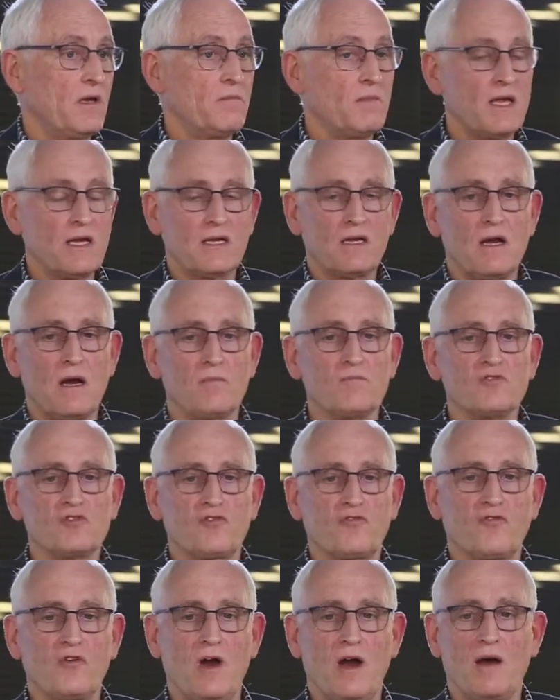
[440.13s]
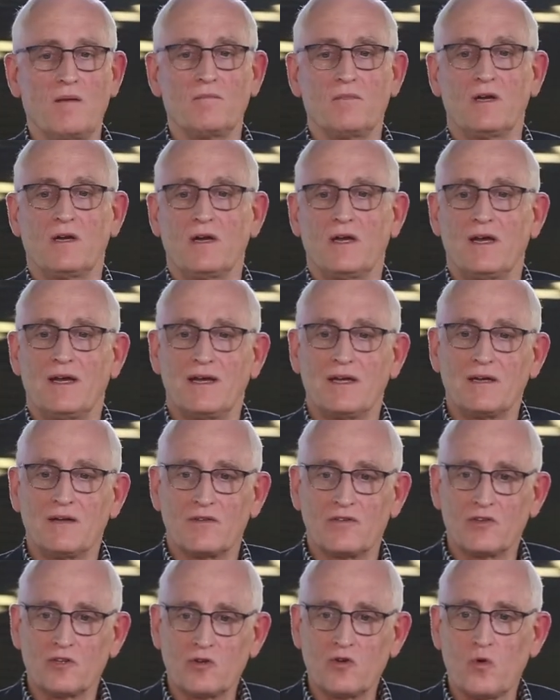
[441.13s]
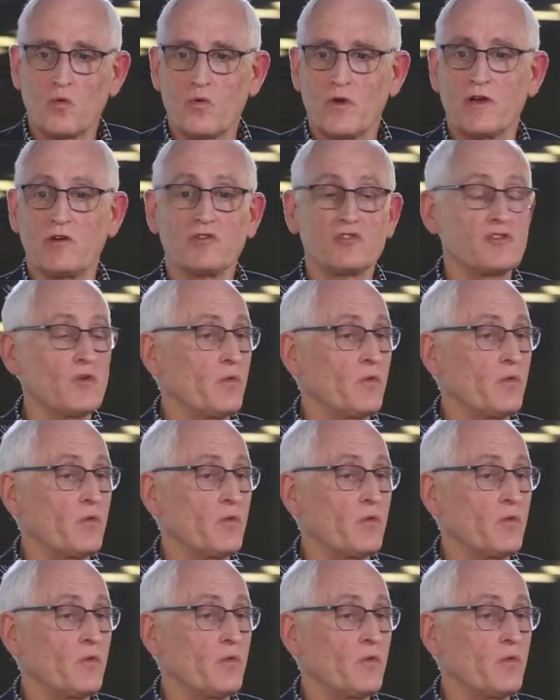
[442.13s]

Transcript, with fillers: it comes from the careers